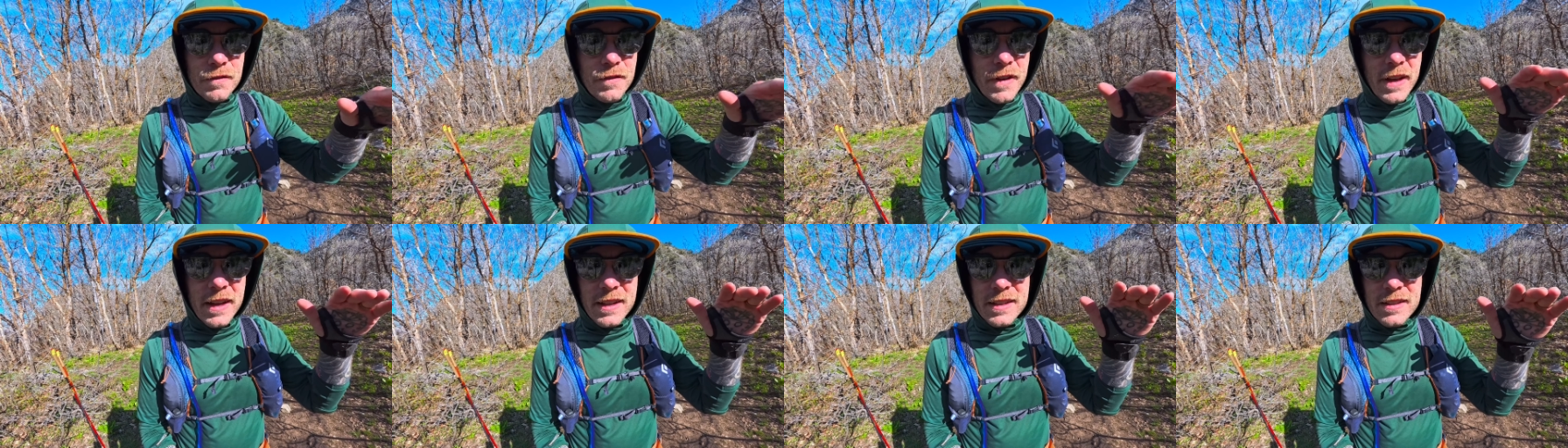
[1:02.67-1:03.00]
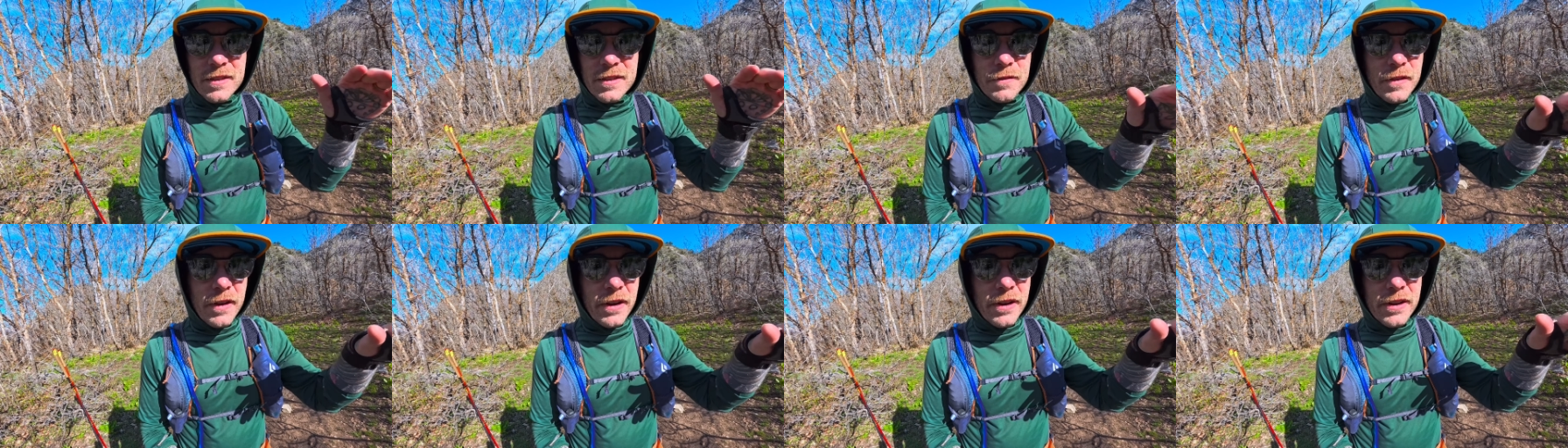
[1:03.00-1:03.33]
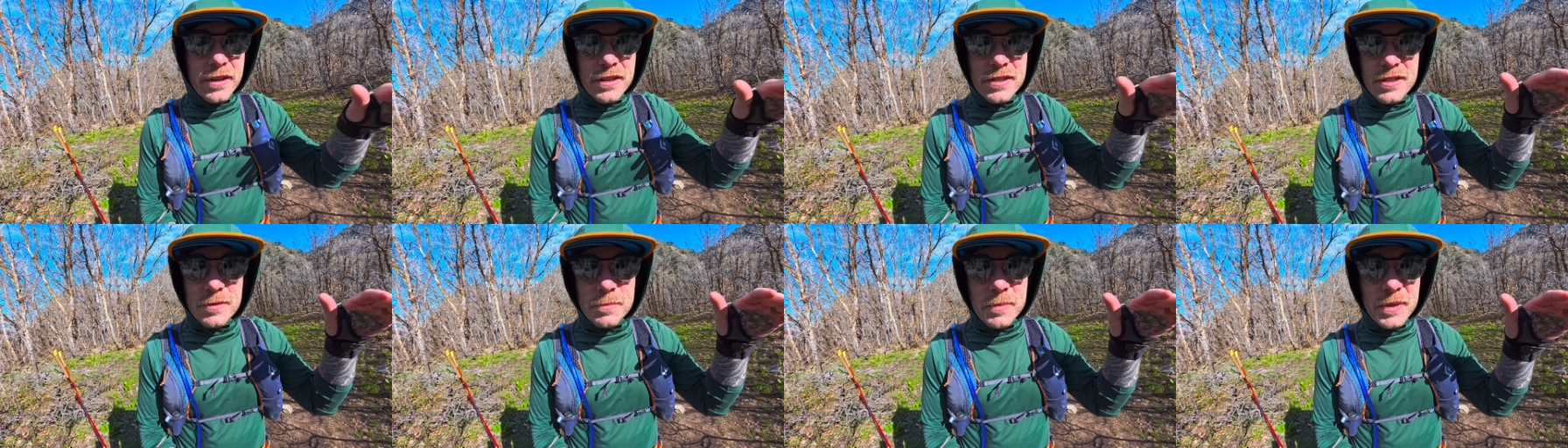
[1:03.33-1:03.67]
fed to
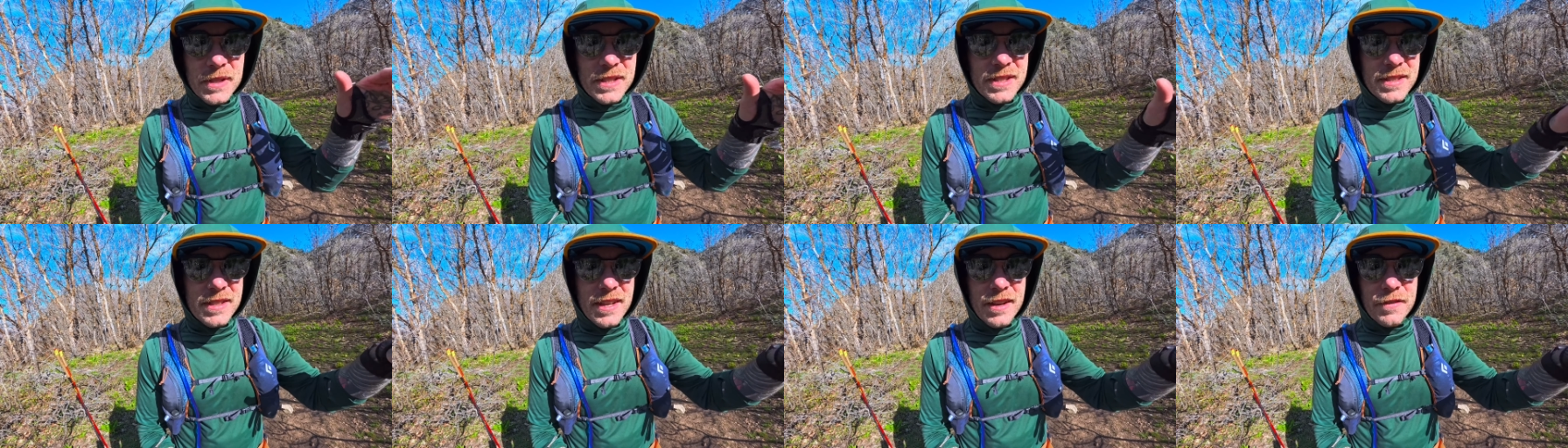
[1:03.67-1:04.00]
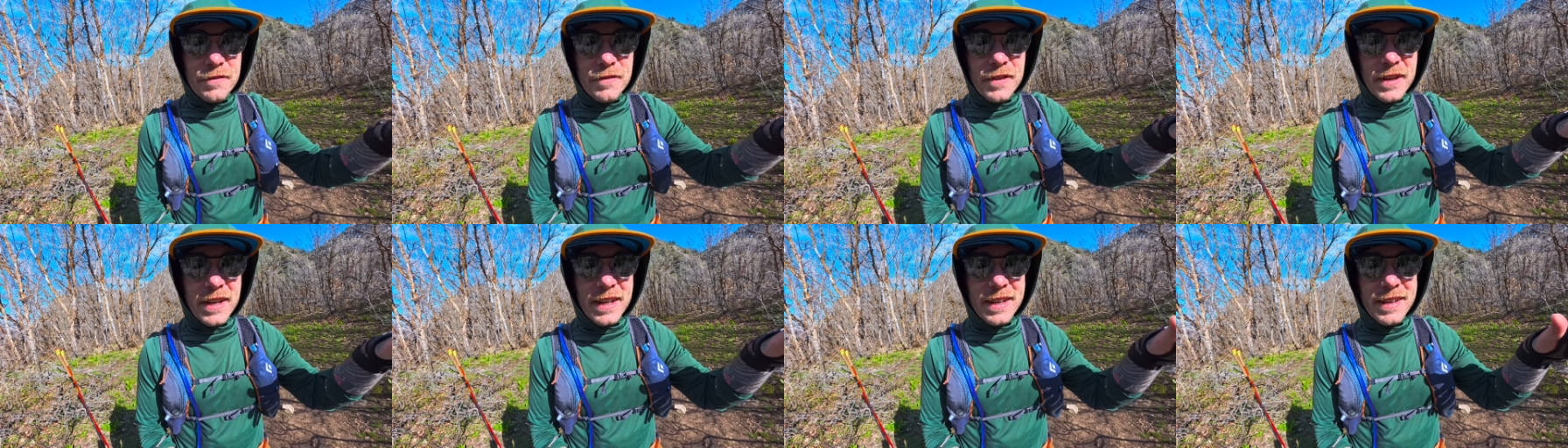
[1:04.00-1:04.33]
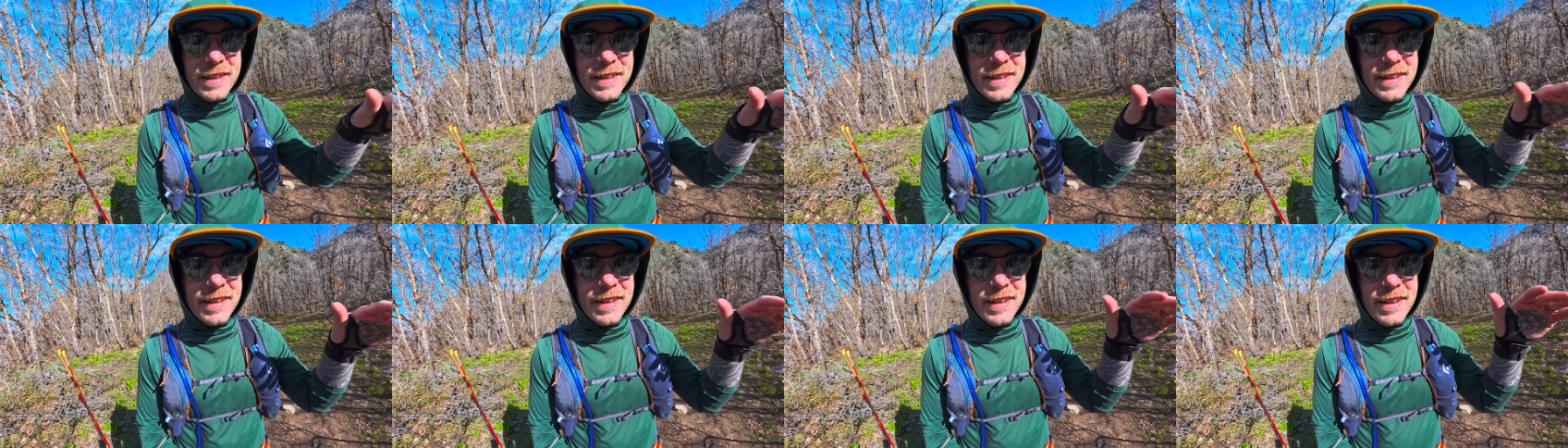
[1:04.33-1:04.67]
very
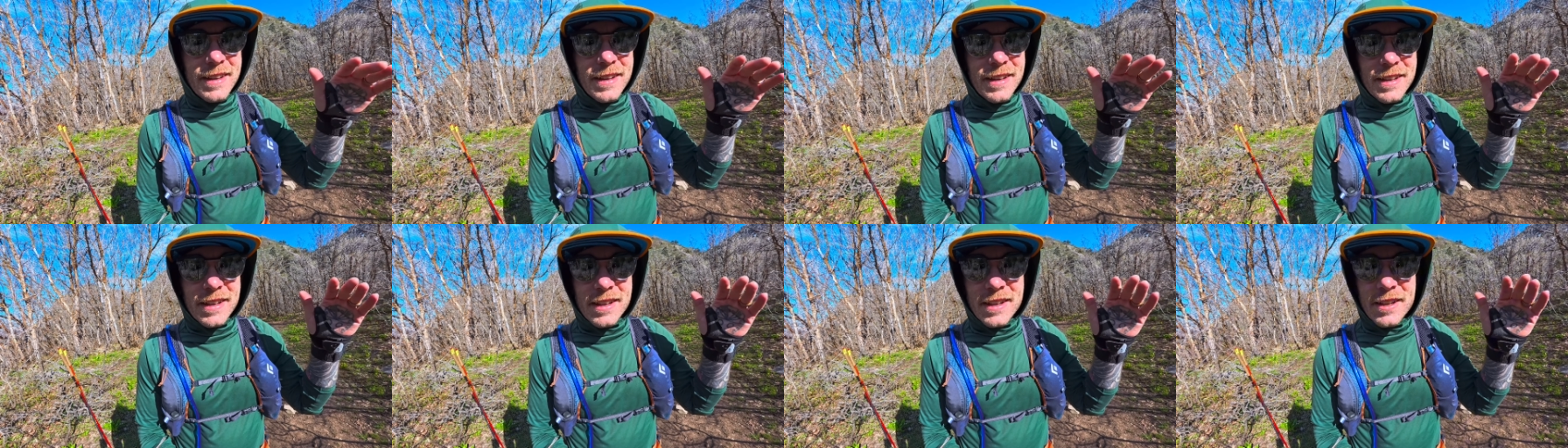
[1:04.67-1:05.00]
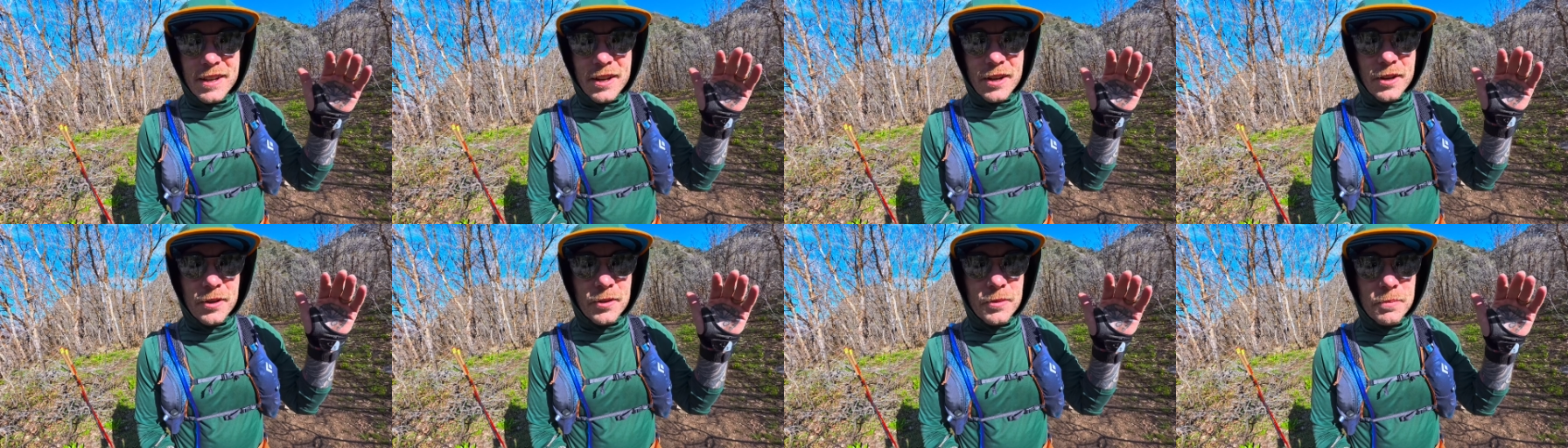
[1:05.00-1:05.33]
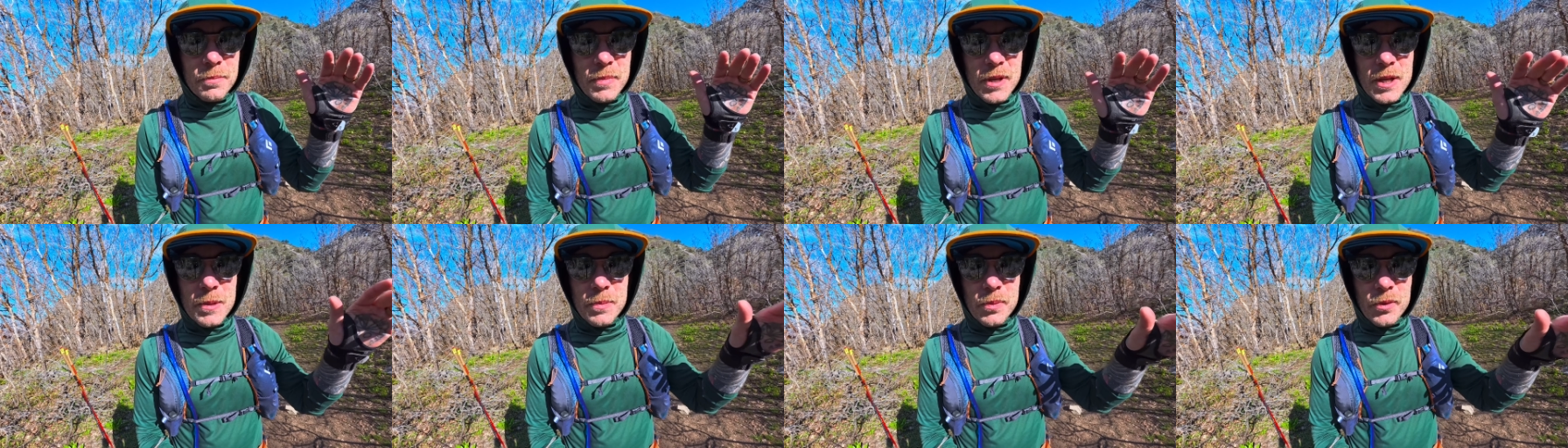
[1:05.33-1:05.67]
specific, you know,
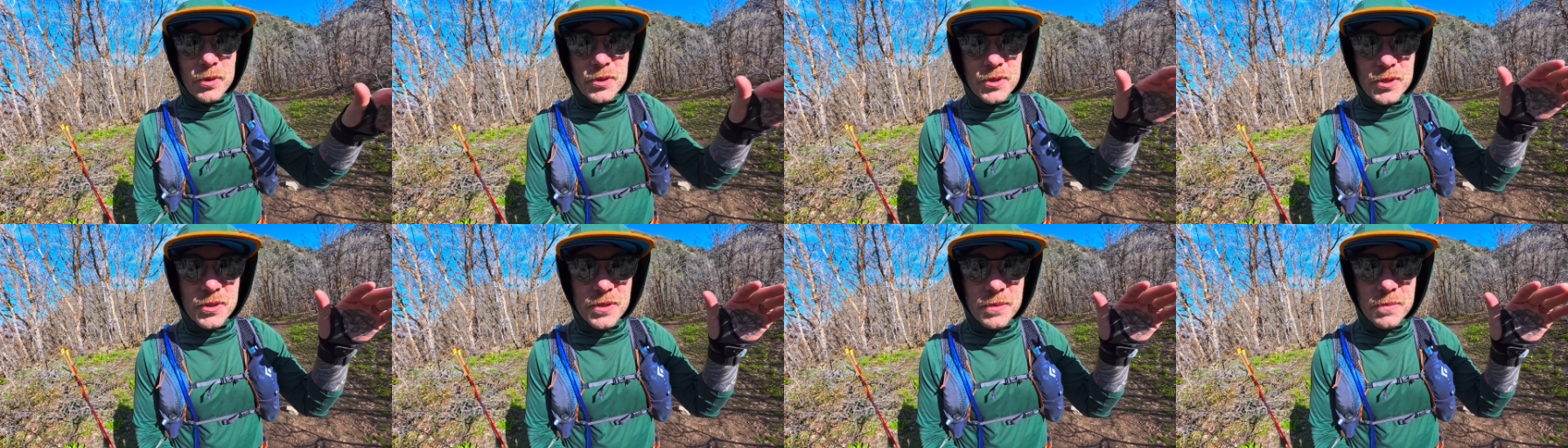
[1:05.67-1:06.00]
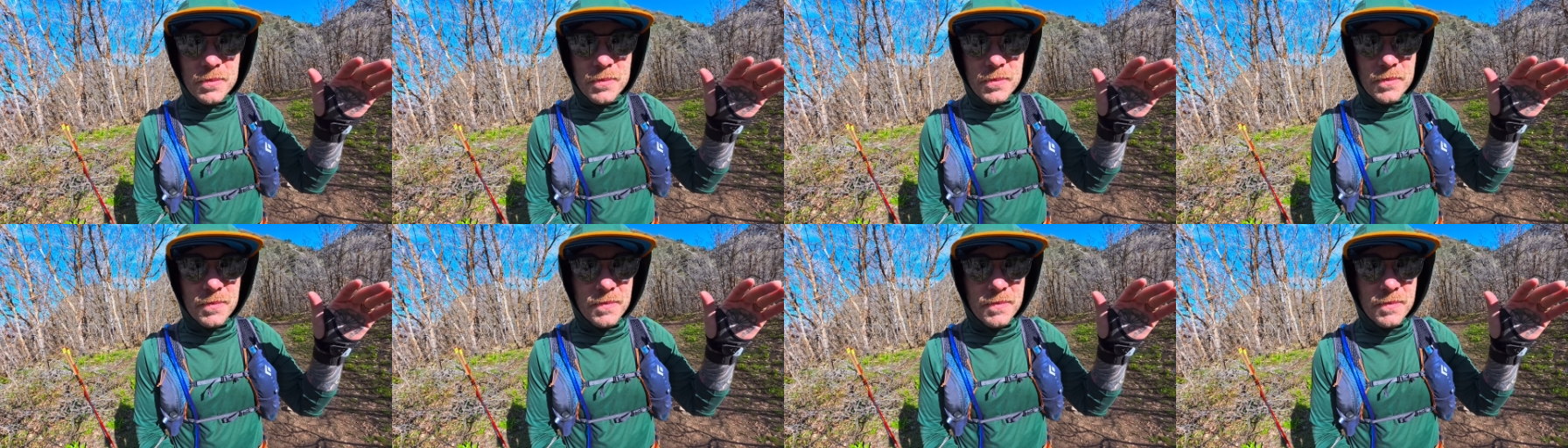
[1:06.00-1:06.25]
people's